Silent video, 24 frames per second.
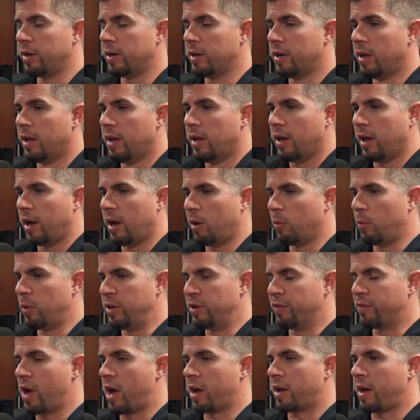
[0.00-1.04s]
And
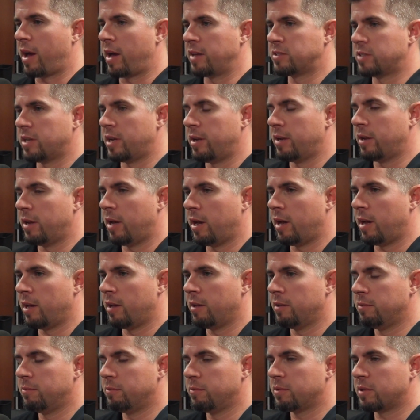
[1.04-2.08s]
when you've got guys
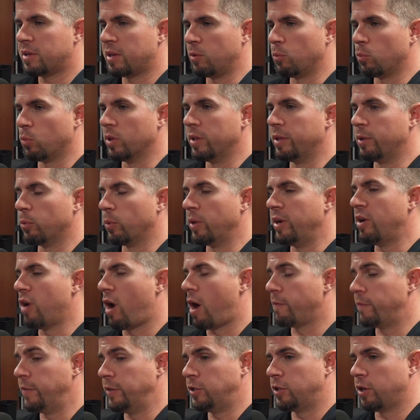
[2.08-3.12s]
that can really read
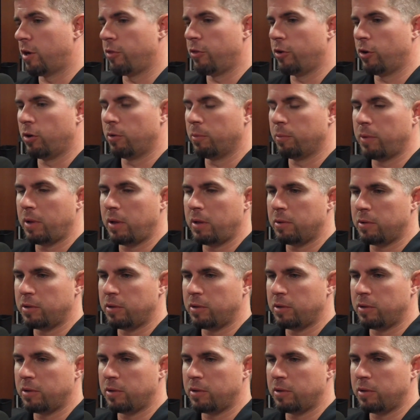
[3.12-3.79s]
off each other,